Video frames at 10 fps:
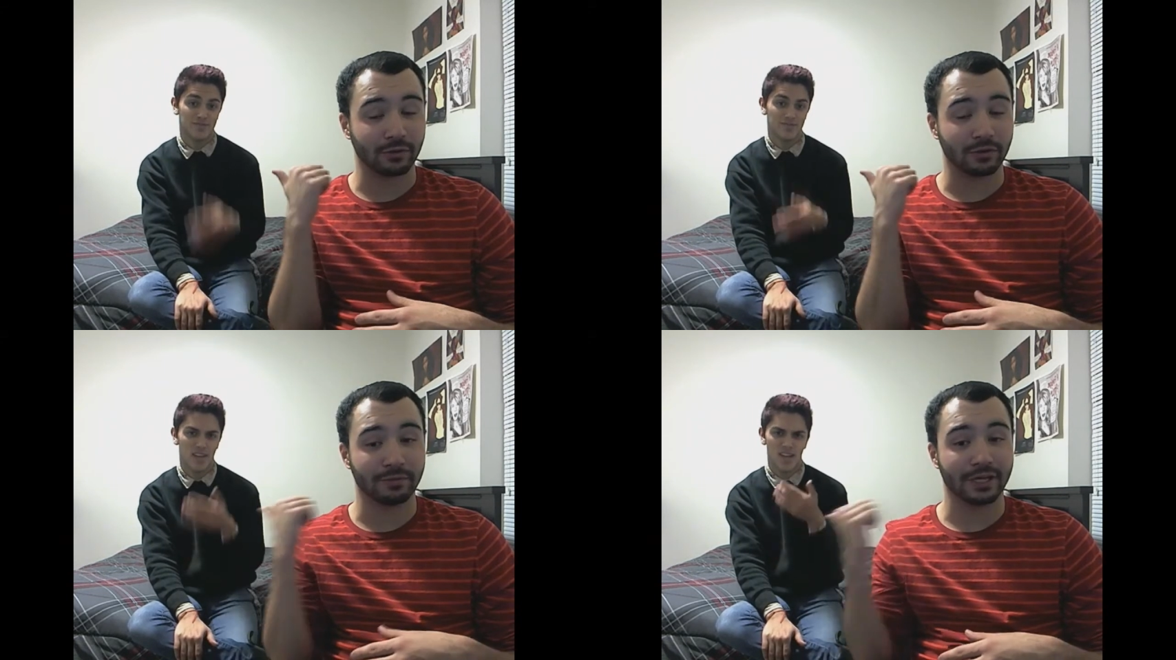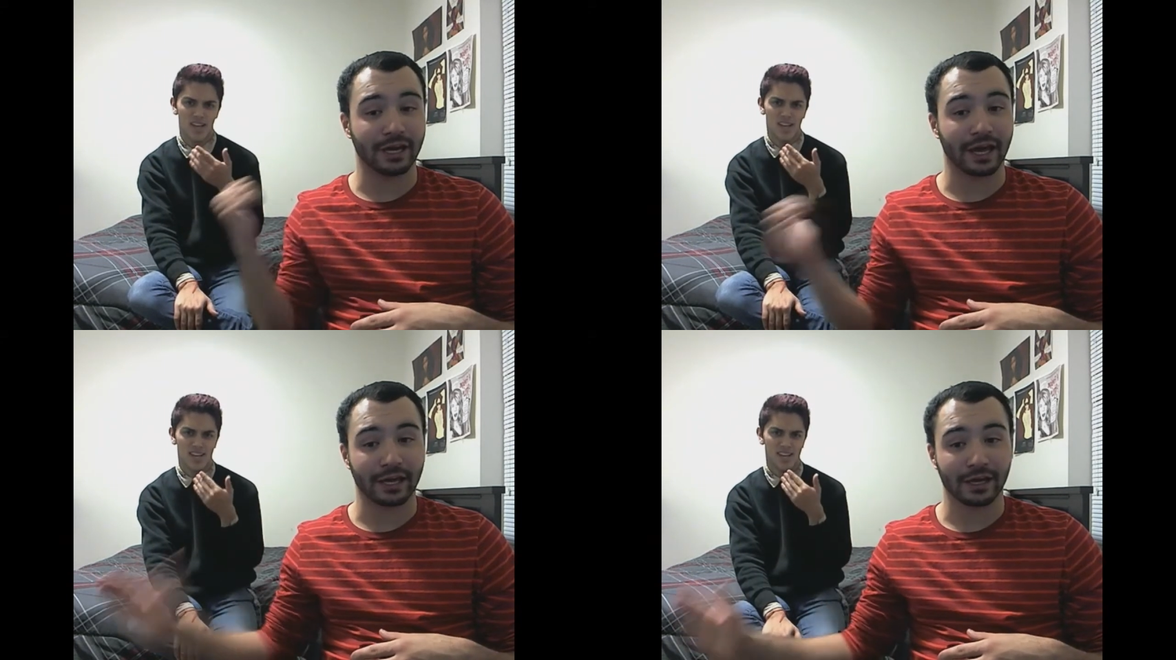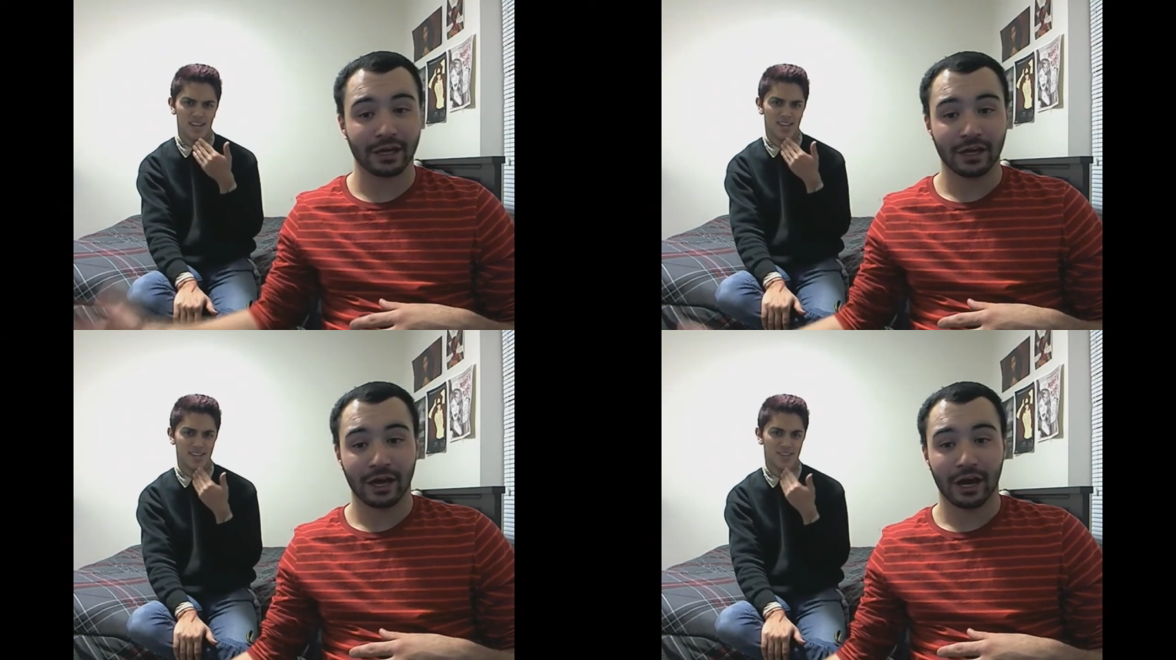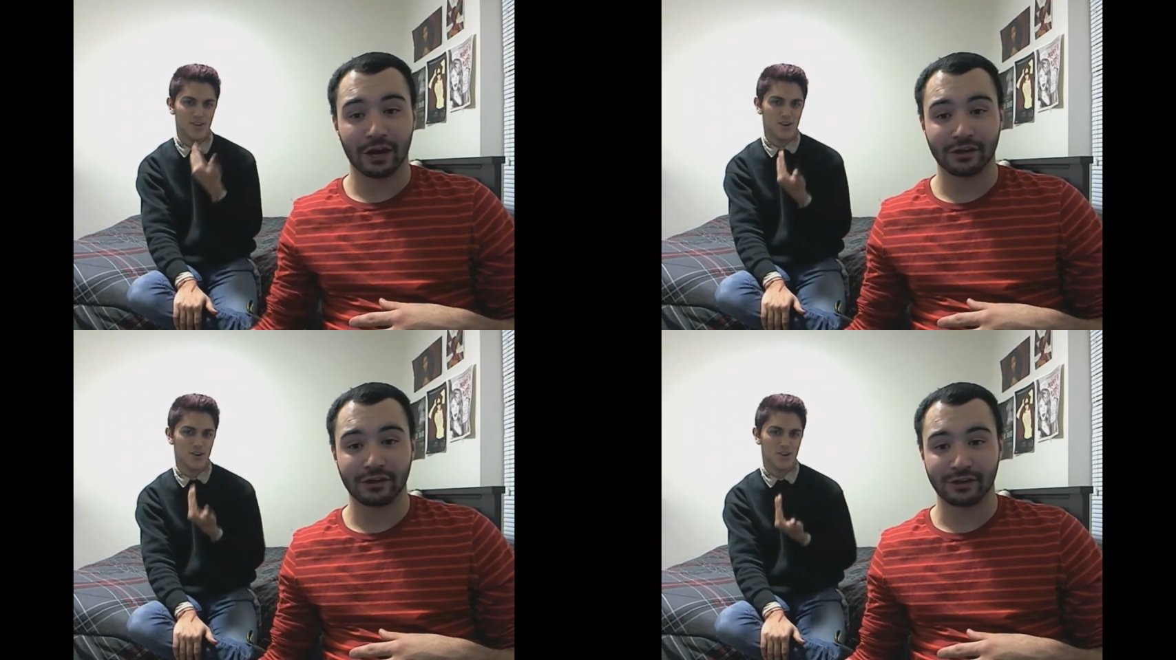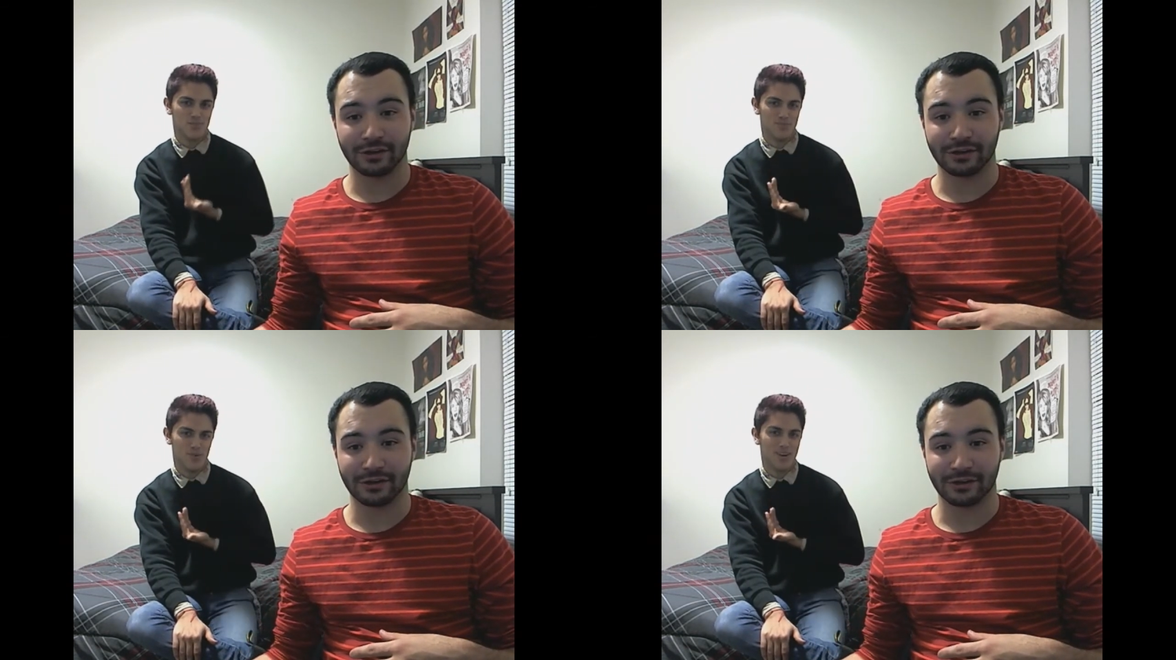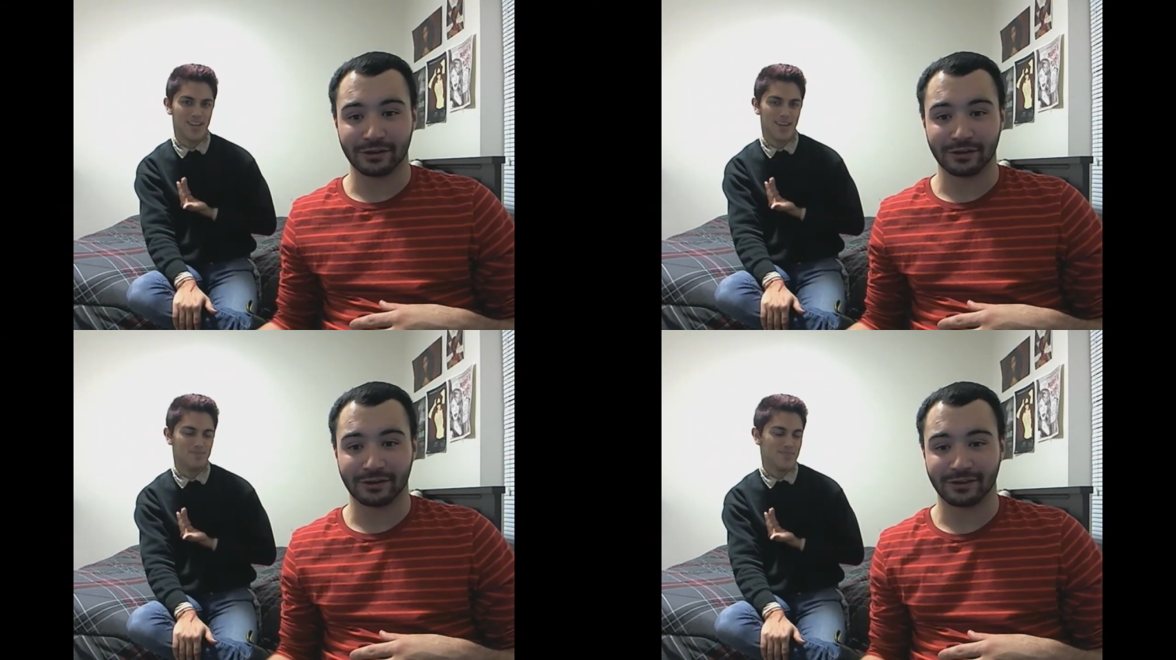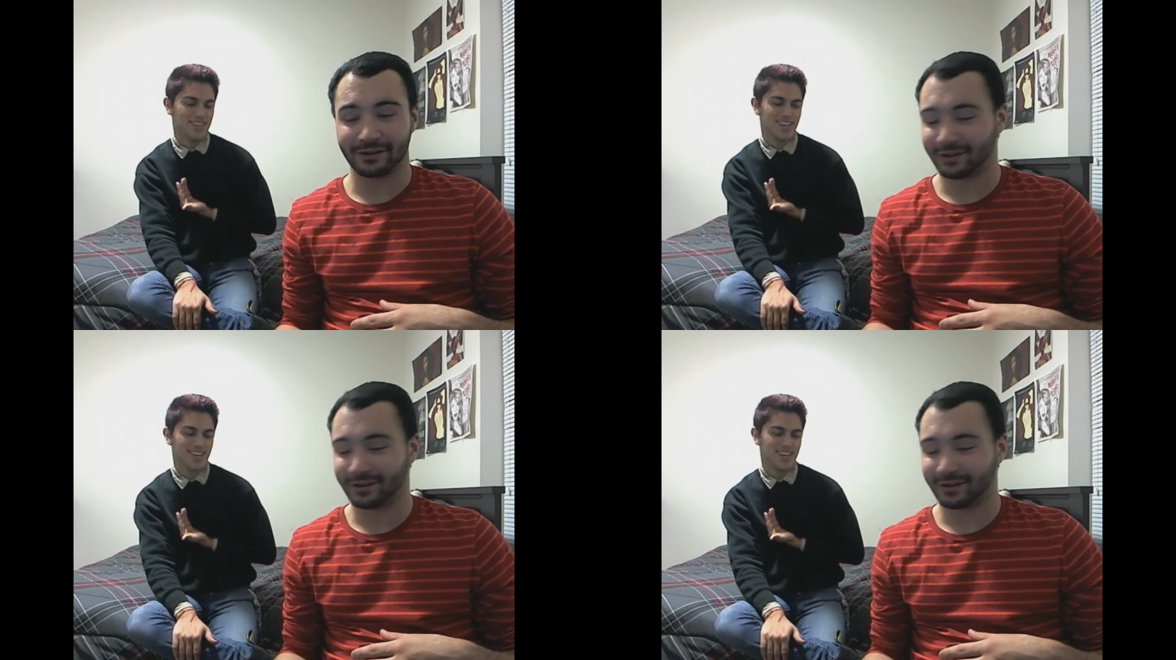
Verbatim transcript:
Speaker 1: you would be like, You're pointing at me.